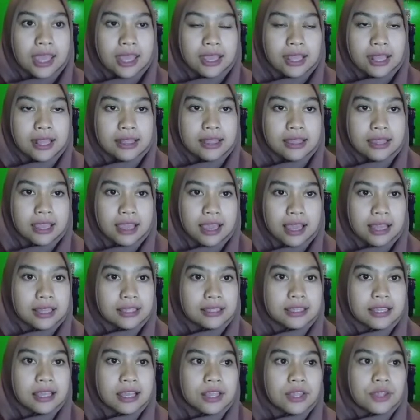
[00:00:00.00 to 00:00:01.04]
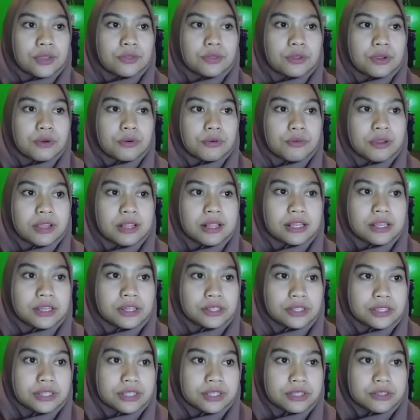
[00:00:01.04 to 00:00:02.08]
In the end, the real
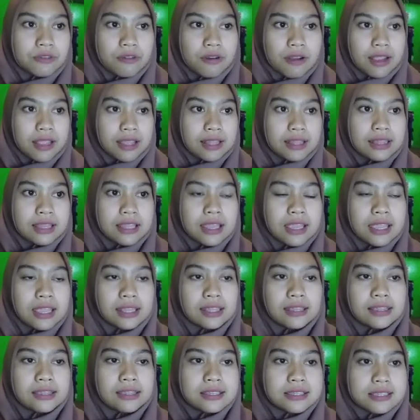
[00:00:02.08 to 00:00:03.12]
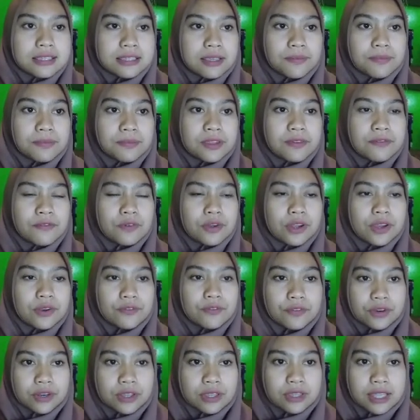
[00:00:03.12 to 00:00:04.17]
constraint in deceptive
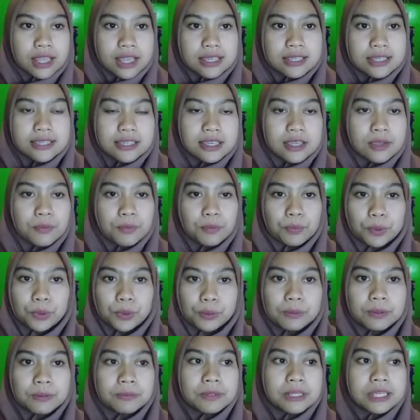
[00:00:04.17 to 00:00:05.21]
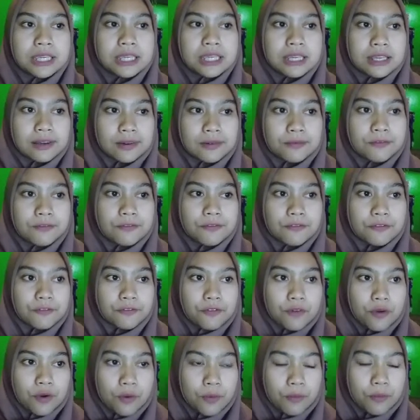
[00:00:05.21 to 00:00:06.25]
advertising probably come
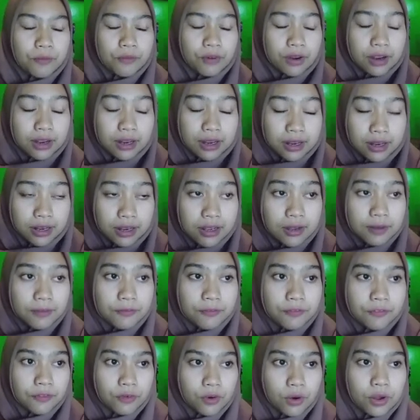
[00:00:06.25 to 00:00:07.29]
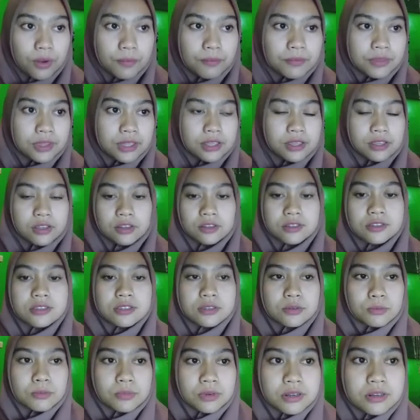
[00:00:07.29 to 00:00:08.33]
from the
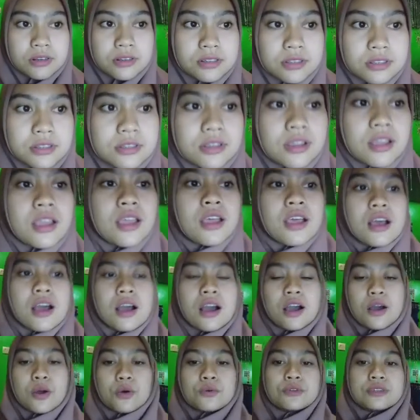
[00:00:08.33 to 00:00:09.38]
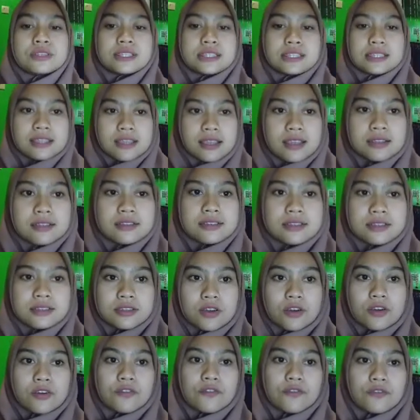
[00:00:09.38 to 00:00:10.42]
consumer's own sense
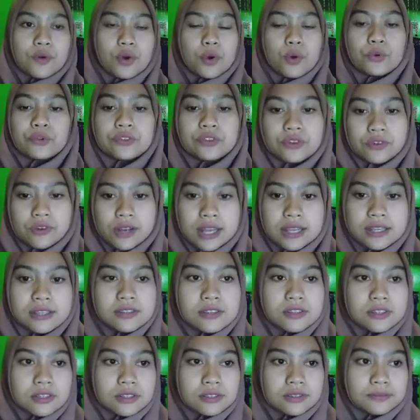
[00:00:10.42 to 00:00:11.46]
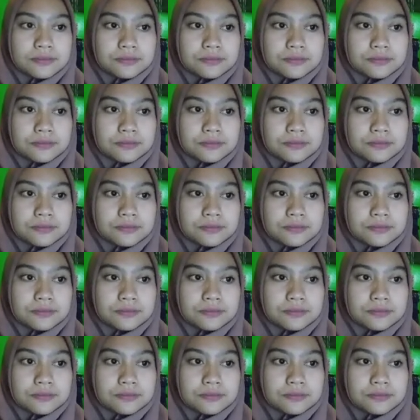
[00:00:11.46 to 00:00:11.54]
of outrage.